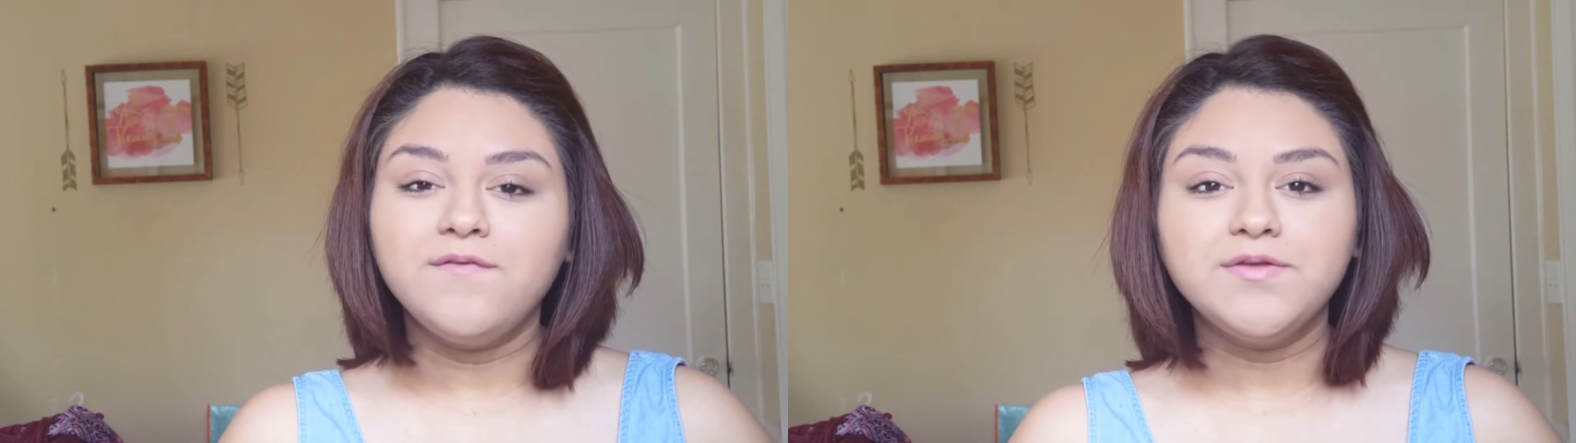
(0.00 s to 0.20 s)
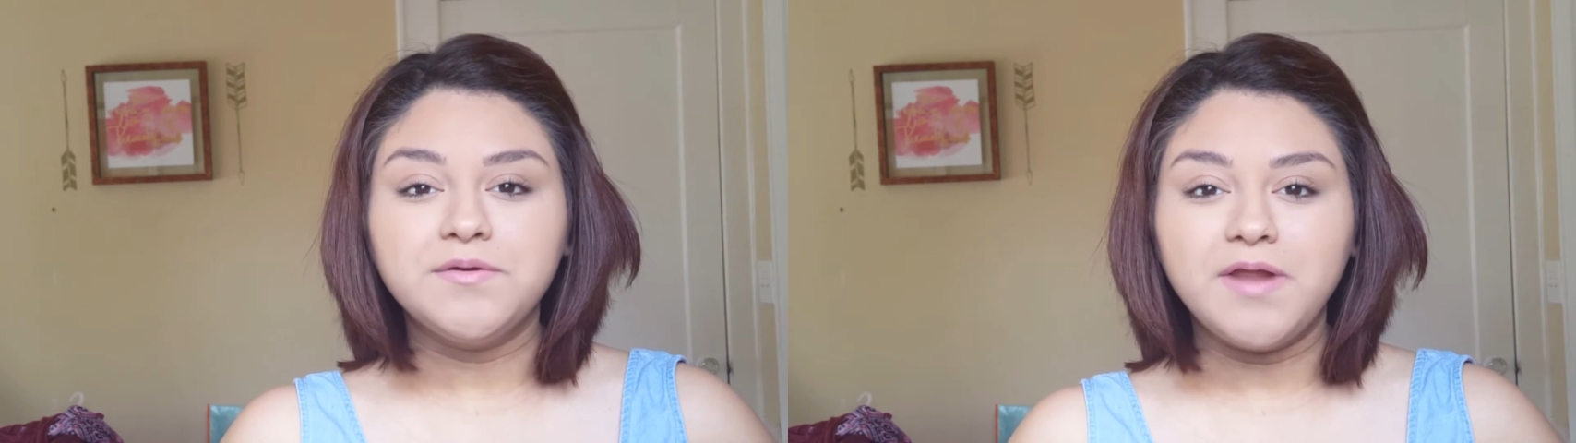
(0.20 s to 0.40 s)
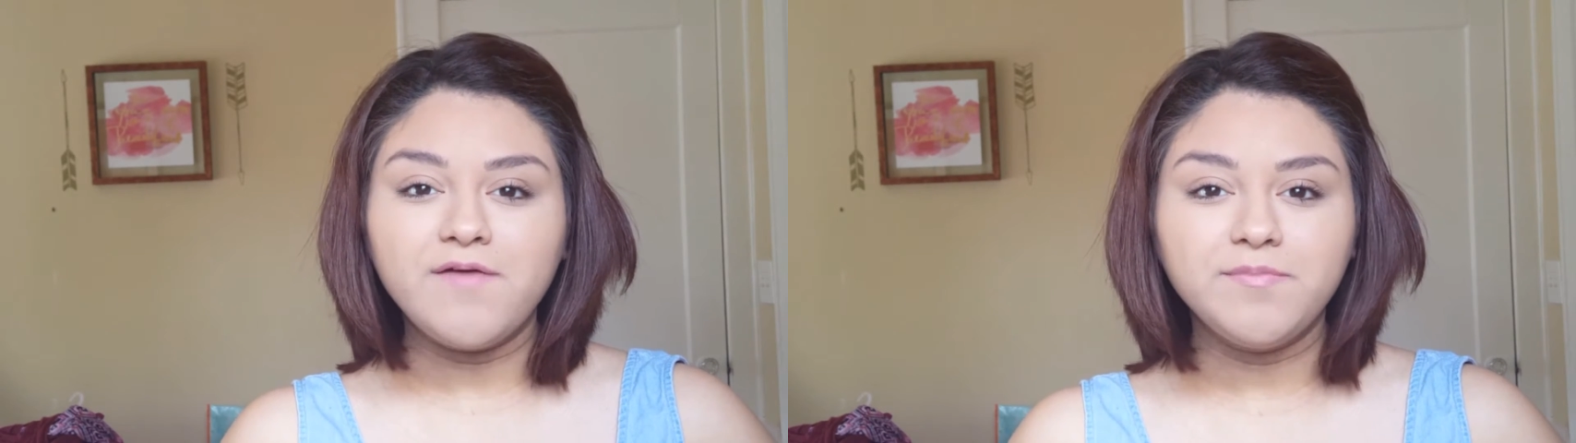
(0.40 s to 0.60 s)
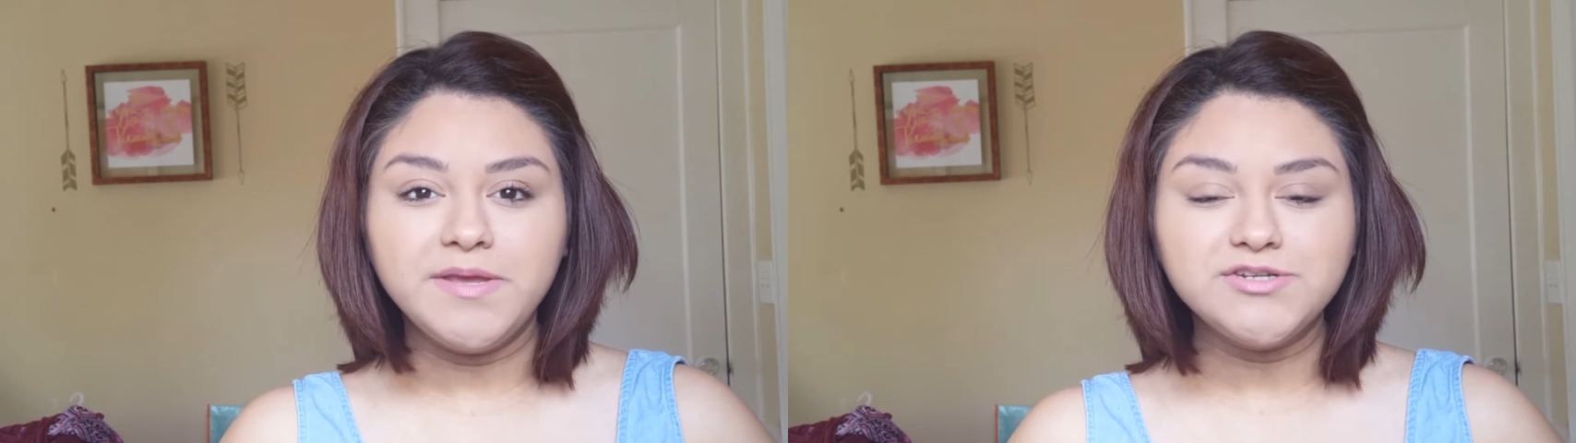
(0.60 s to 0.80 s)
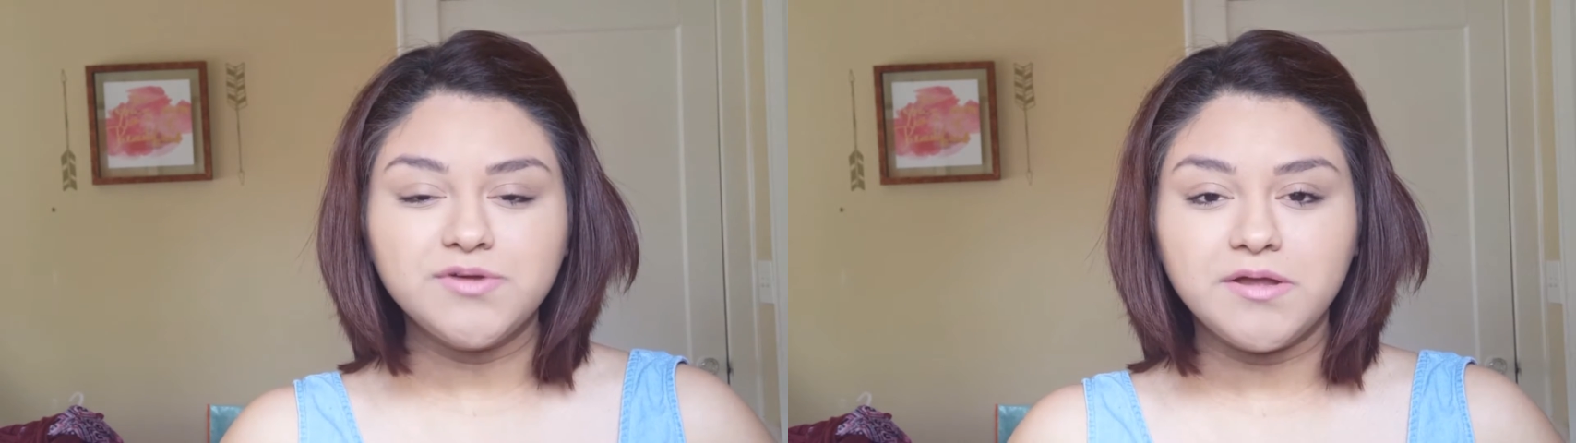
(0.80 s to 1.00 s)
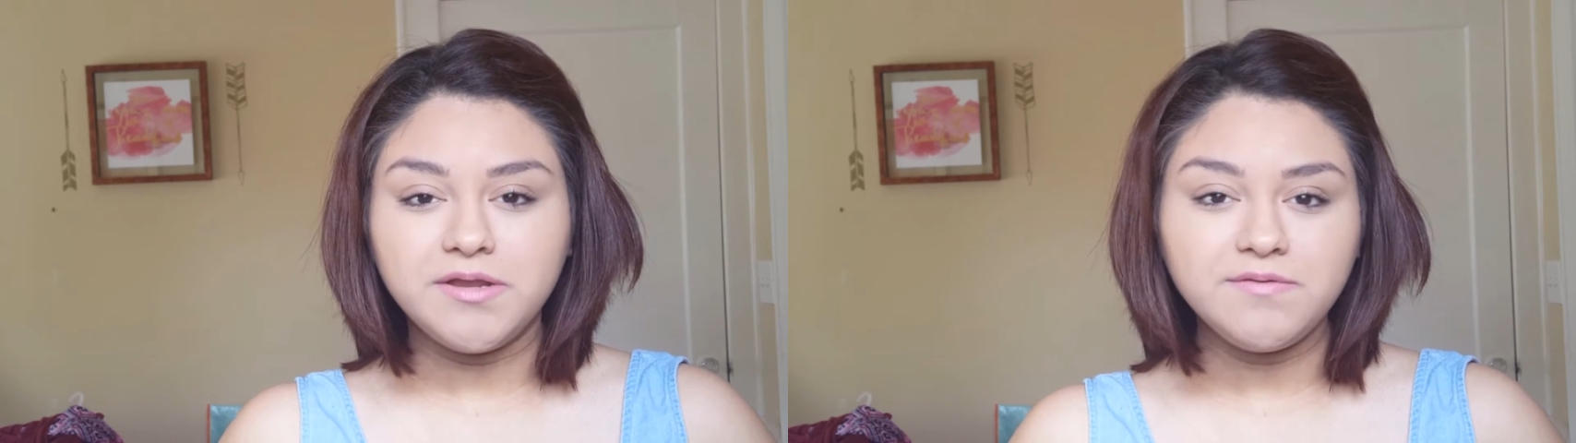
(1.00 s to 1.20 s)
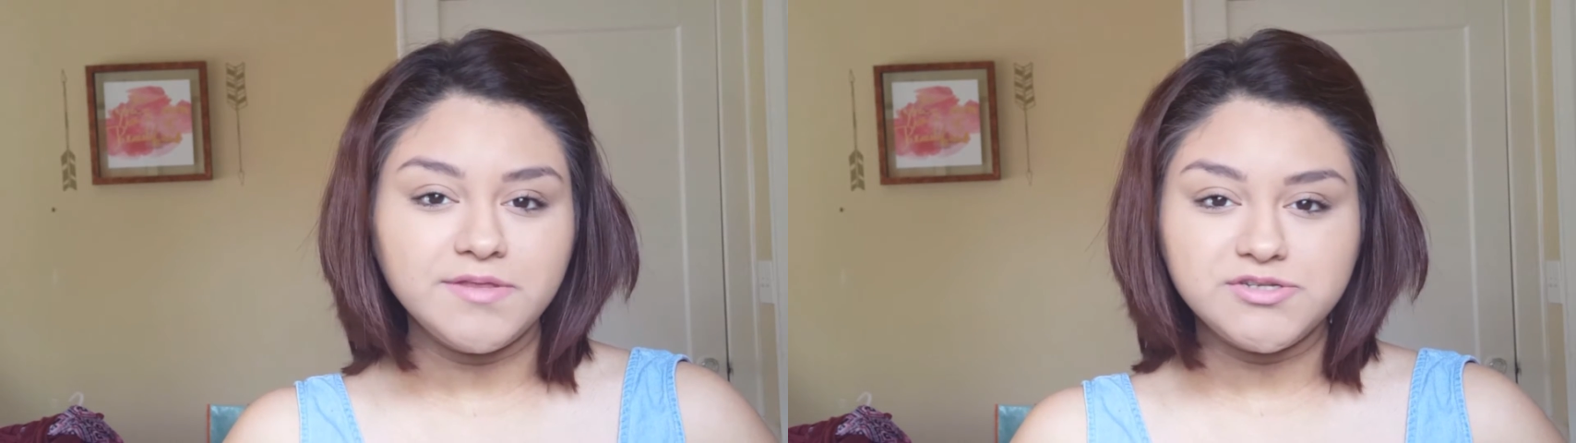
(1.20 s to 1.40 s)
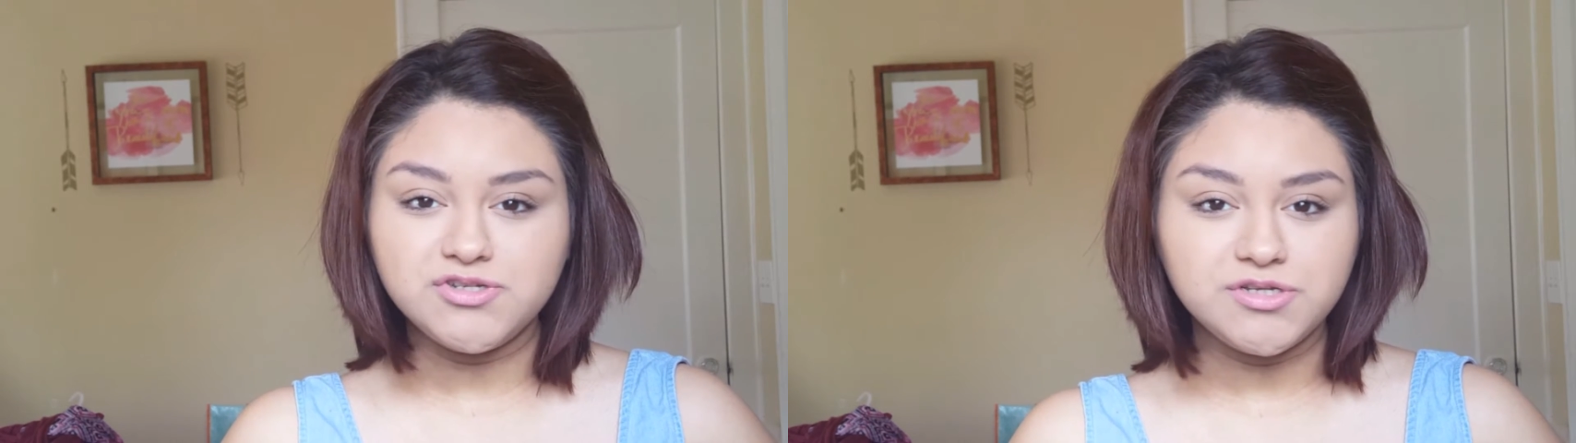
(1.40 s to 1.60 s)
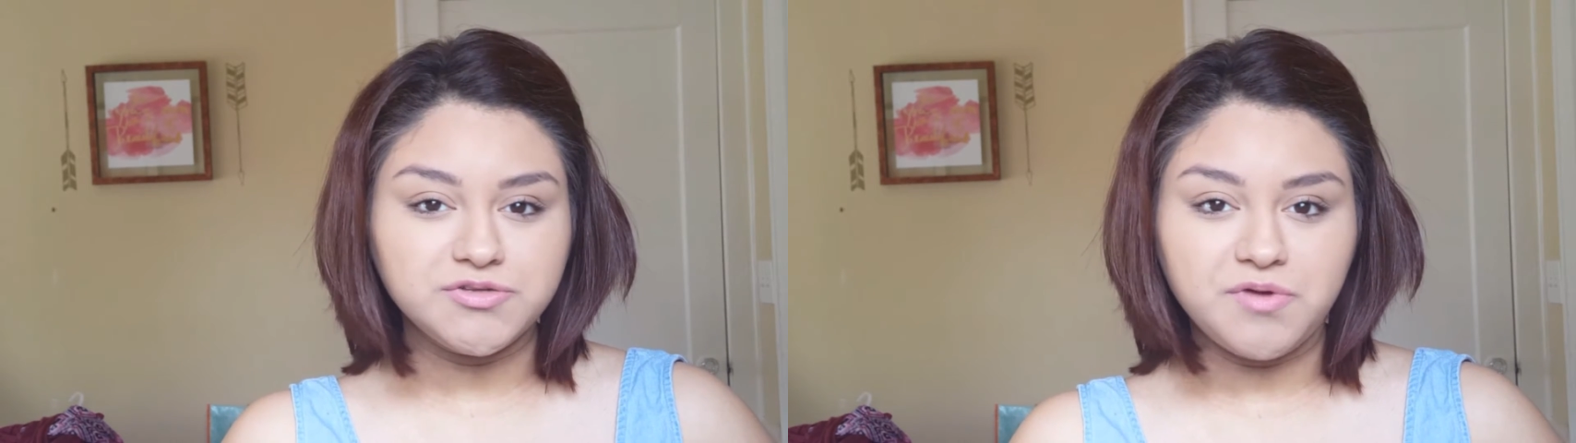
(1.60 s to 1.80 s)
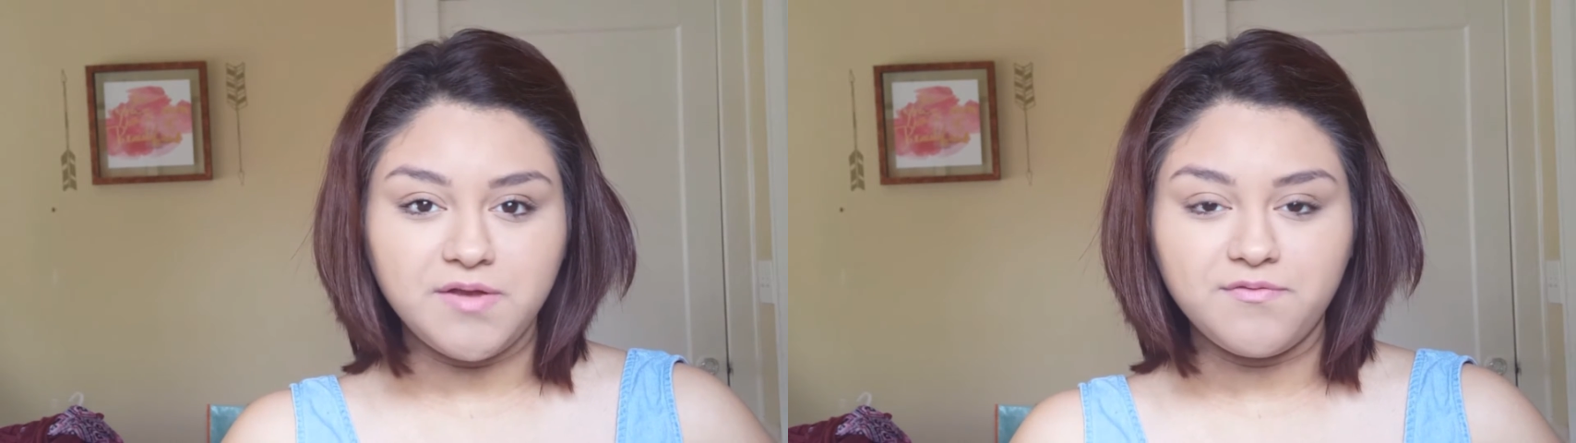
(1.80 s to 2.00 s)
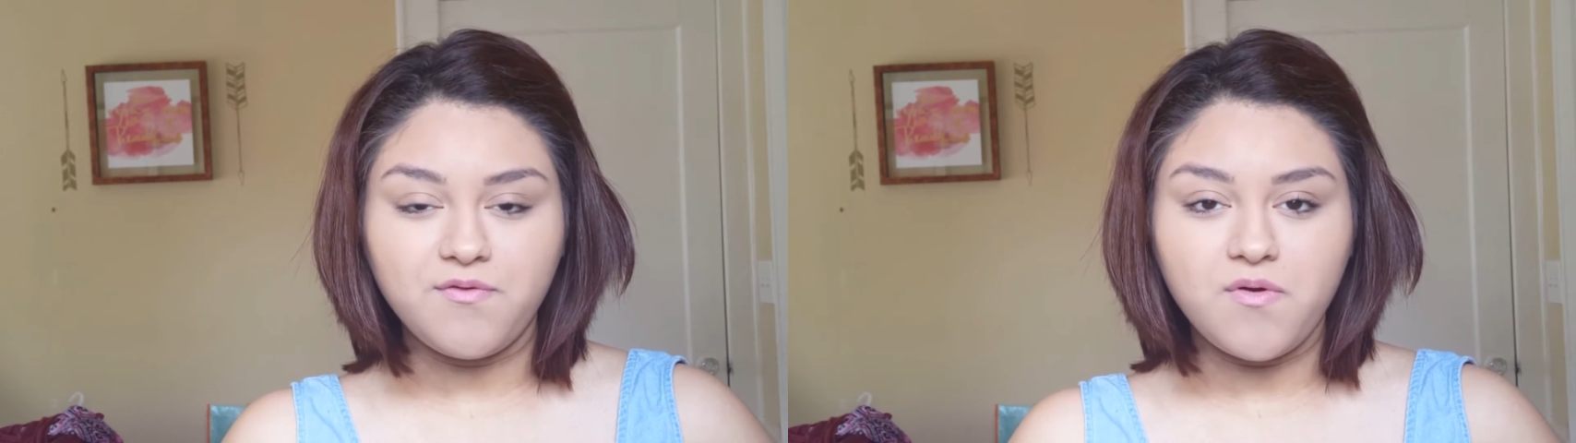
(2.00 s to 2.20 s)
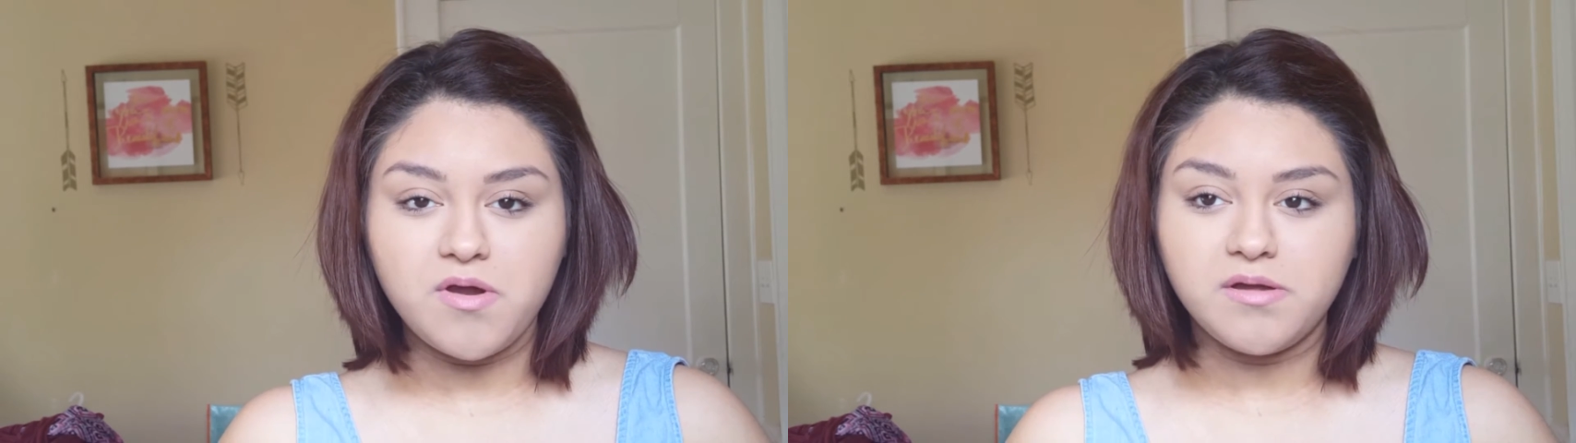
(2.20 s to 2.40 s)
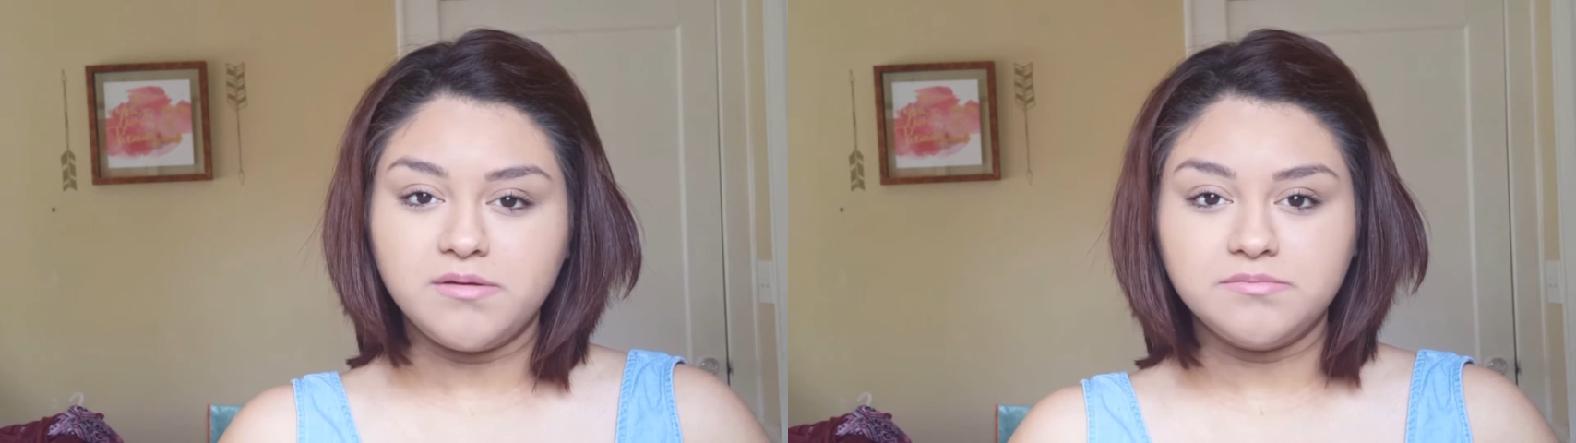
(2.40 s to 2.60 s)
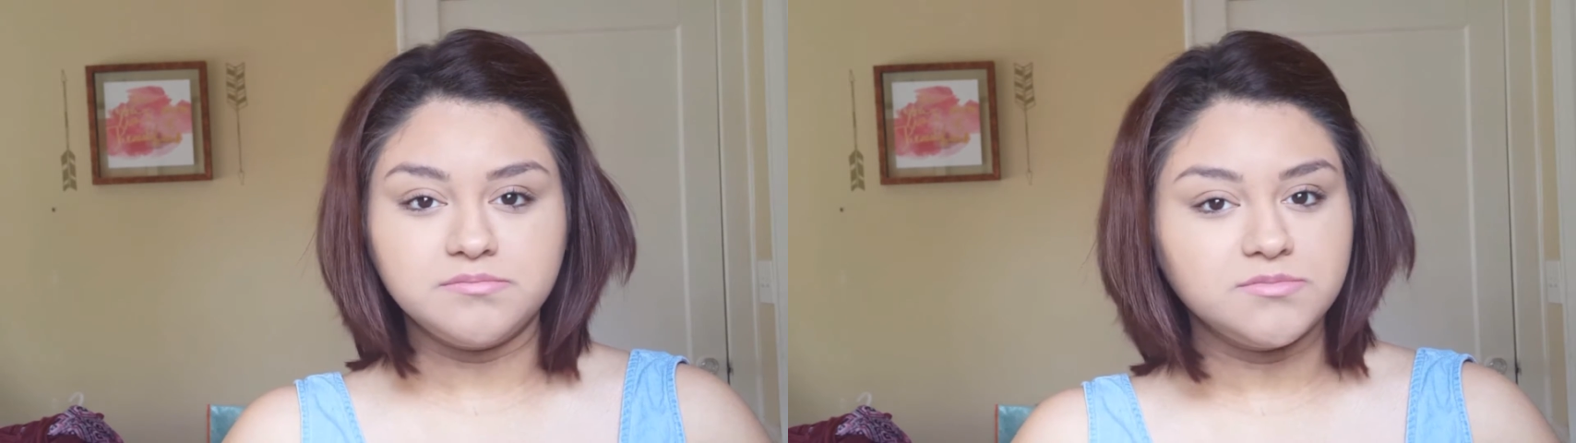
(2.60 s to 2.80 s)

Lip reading: If you don't have a beach around you, this is just great for